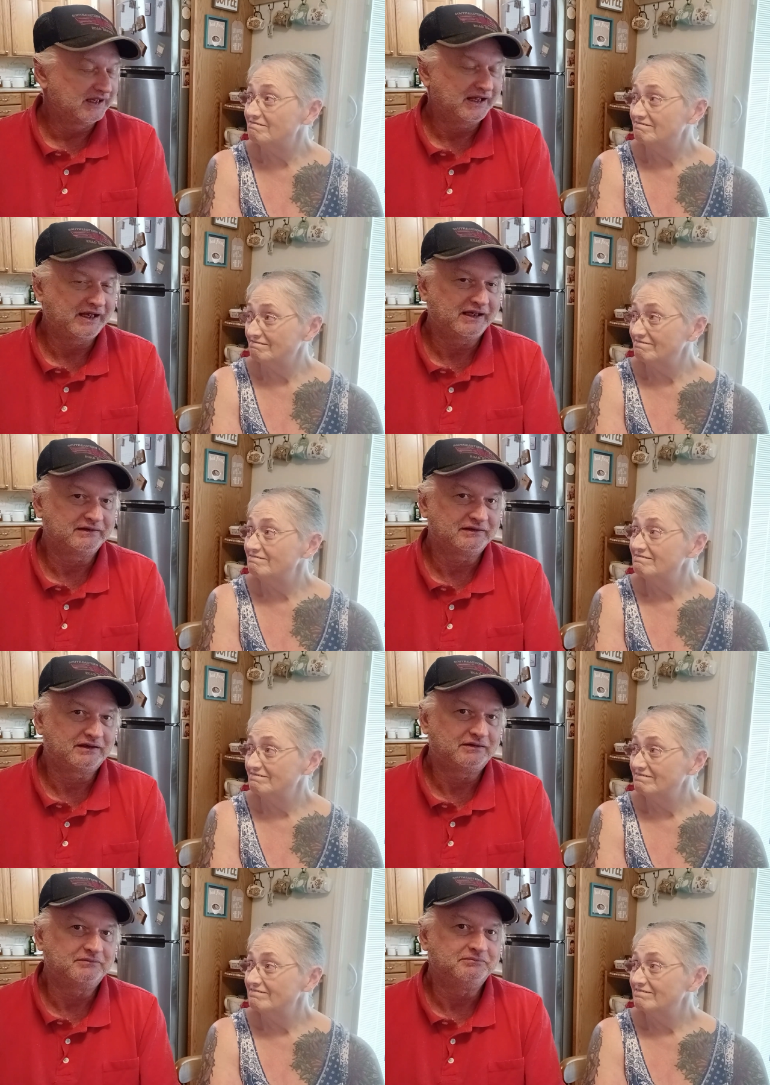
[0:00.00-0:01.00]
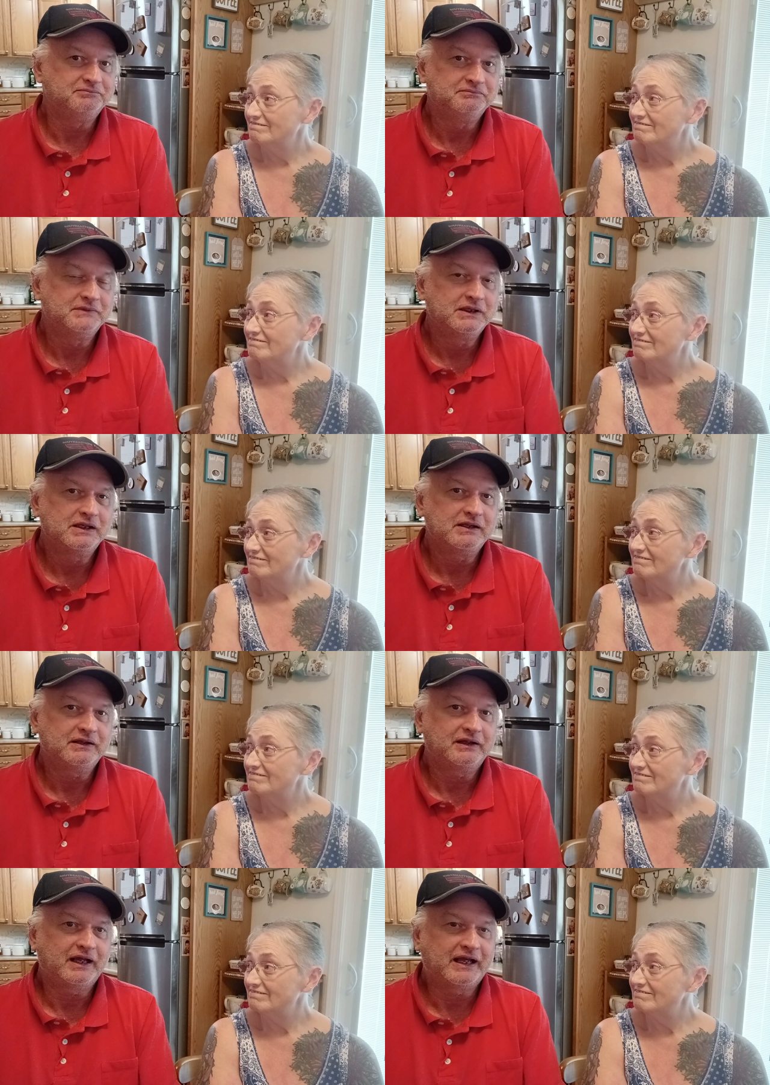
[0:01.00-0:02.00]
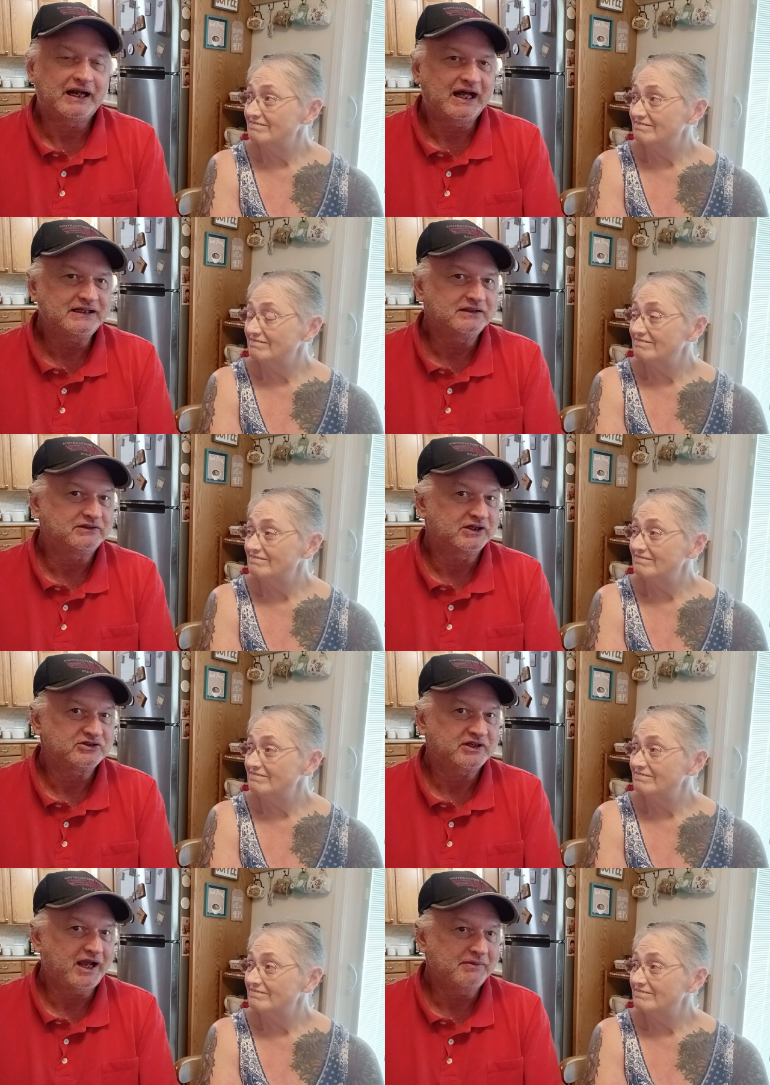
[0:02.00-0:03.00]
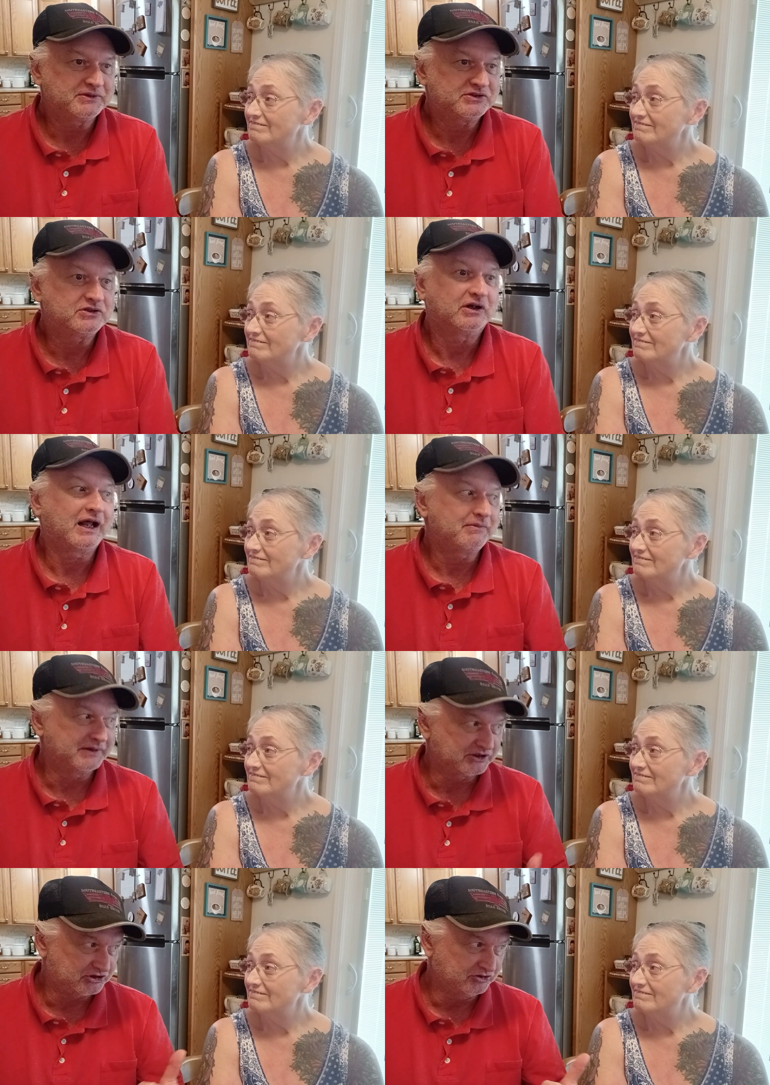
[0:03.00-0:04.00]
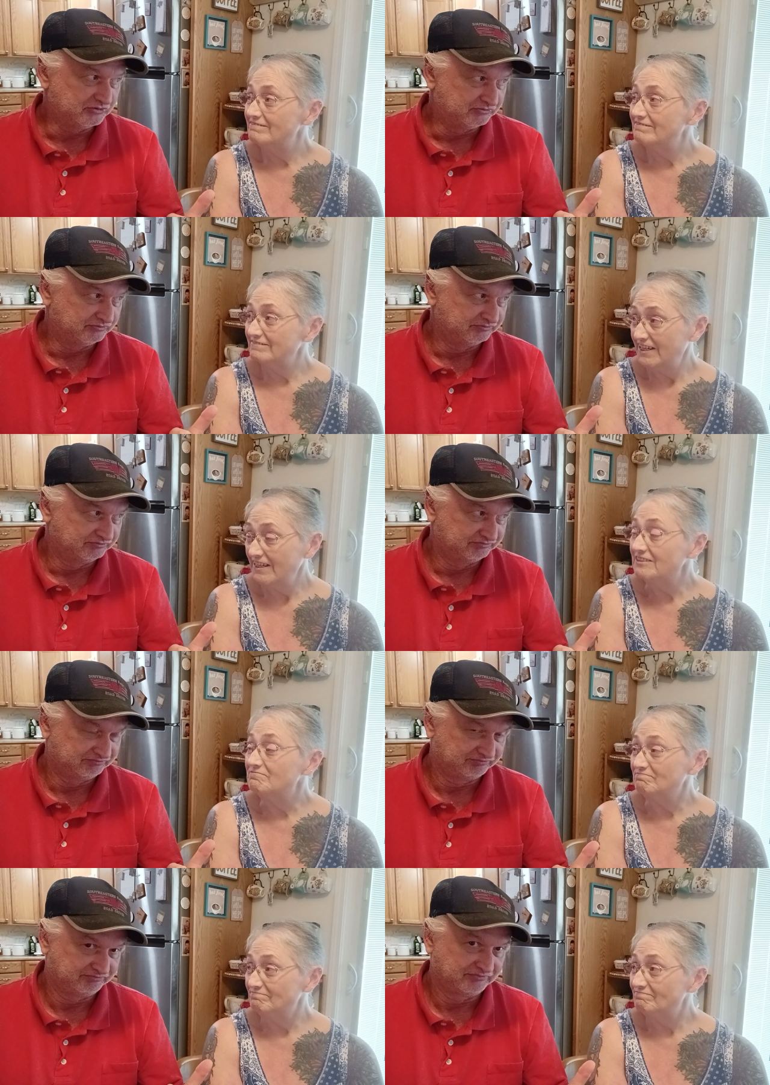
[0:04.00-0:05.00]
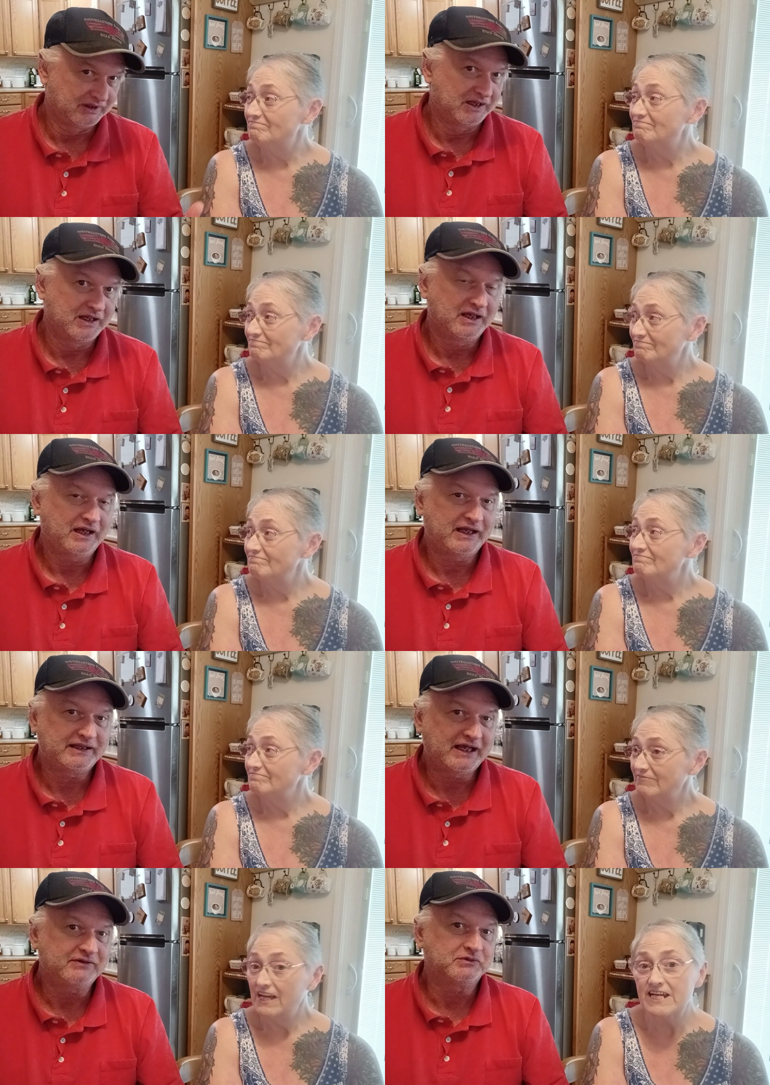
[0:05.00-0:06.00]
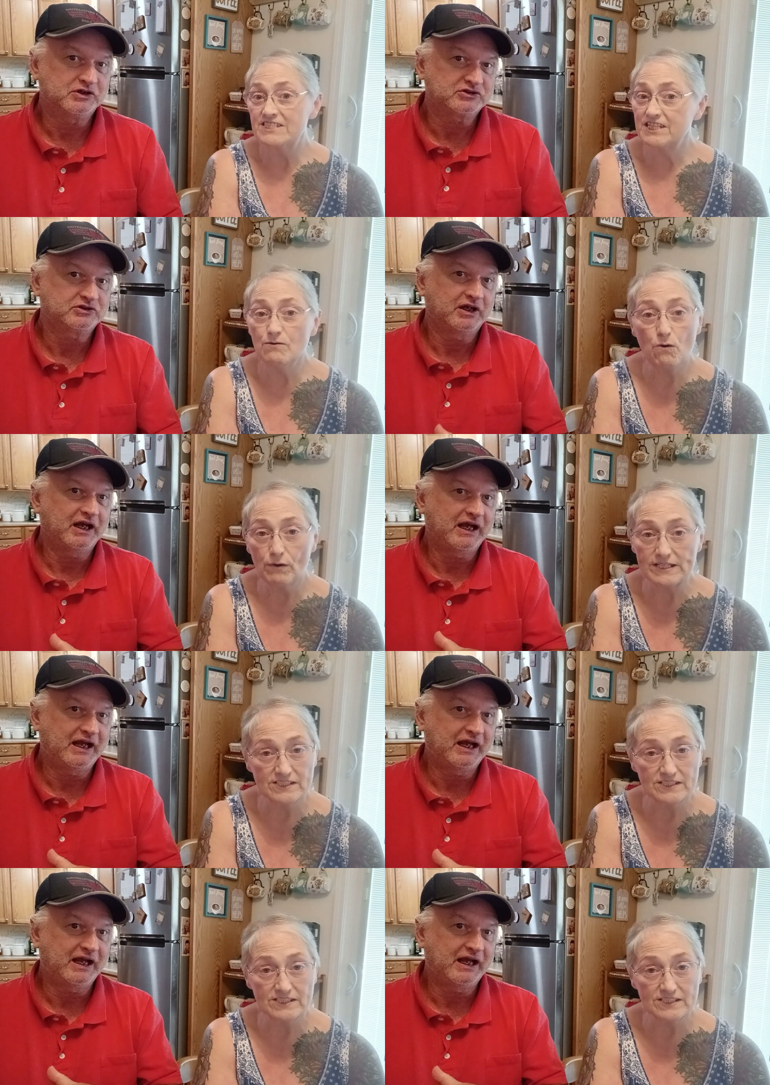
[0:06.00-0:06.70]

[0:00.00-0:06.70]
Speaker 1: and um, and I didn't touch cabbage till I met you. Yeah. And that he was, still won't eat